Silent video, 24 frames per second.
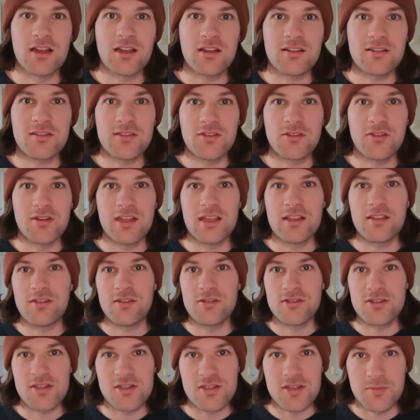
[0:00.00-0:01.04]
a lot, you need to
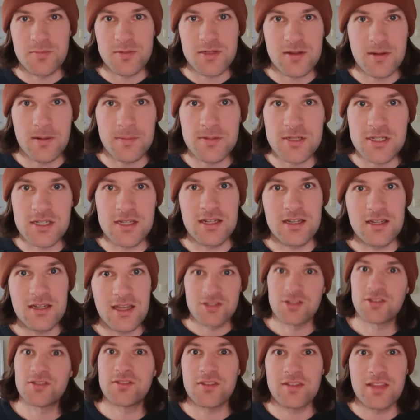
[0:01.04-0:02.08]
use a subscription.
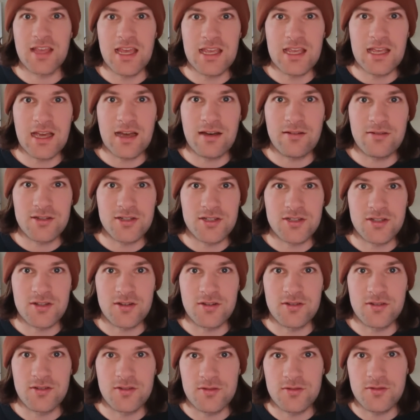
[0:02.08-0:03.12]
So today I will
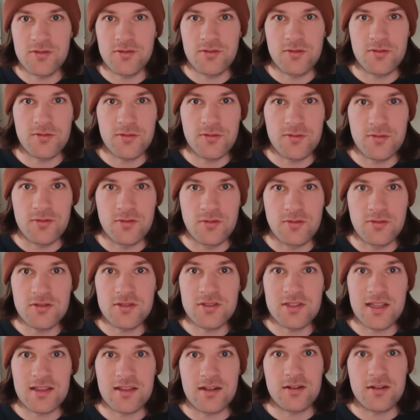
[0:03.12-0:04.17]
show you two tools that